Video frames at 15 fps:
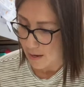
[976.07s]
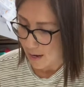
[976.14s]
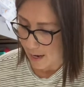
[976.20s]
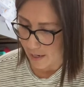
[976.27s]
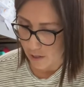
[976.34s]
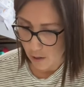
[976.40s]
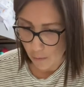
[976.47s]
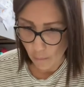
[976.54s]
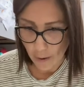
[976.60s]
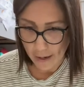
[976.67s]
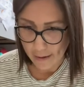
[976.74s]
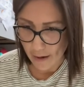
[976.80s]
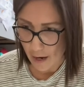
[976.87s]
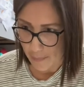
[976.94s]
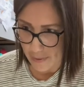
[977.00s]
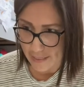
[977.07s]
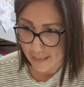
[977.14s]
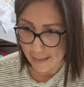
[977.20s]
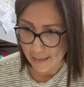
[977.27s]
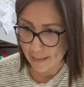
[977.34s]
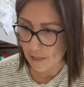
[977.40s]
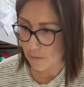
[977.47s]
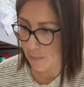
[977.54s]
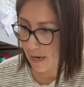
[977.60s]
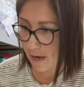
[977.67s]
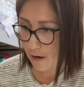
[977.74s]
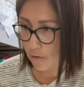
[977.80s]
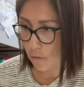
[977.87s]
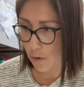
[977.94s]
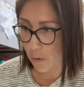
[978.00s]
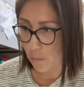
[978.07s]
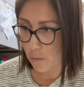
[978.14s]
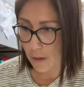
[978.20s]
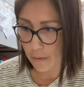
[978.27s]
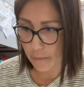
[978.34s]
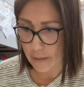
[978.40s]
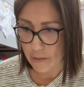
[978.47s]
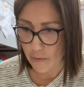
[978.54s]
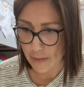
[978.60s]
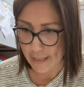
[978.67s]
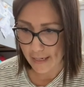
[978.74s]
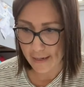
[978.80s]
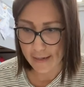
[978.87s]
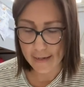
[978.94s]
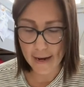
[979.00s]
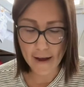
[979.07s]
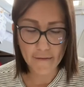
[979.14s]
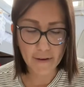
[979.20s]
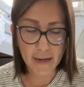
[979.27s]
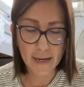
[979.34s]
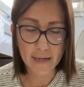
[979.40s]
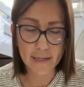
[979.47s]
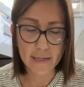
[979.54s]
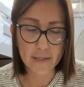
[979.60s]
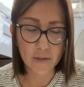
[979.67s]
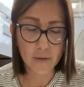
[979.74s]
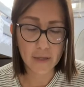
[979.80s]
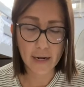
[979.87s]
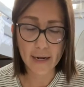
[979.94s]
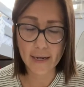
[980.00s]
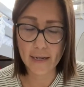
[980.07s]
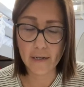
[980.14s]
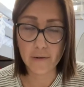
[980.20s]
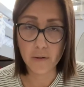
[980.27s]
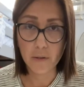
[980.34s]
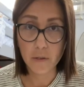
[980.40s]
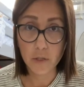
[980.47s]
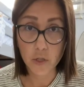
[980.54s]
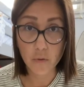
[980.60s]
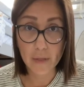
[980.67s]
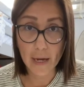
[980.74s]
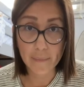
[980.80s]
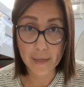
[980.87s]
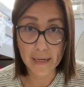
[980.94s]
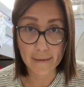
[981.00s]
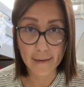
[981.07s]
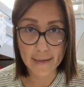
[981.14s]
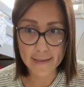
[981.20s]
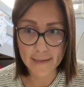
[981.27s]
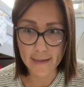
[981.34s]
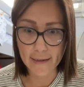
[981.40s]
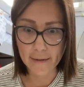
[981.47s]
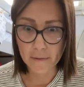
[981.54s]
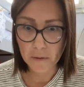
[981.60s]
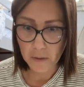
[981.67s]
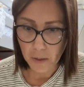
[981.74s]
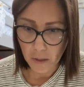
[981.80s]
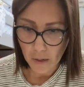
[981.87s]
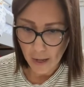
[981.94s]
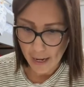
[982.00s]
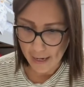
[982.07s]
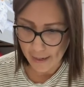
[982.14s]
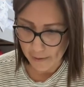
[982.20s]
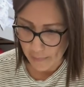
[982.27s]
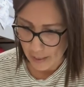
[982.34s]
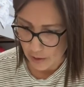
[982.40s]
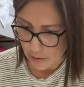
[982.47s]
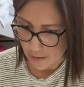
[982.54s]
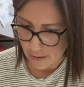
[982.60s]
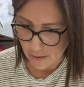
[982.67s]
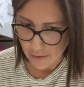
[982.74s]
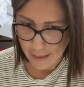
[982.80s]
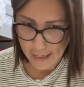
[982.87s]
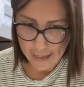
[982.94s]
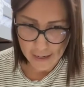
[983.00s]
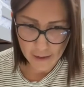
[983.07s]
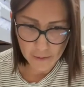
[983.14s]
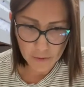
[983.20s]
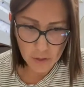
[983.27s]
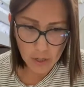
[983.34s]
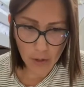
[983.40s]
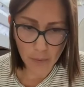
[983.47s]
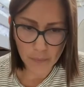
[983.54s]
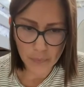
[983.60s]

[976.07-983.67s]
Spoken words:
I know what copies I need to make or what resource I need to have handy so that I can do that mini lesson and make sure that they're getting, you know,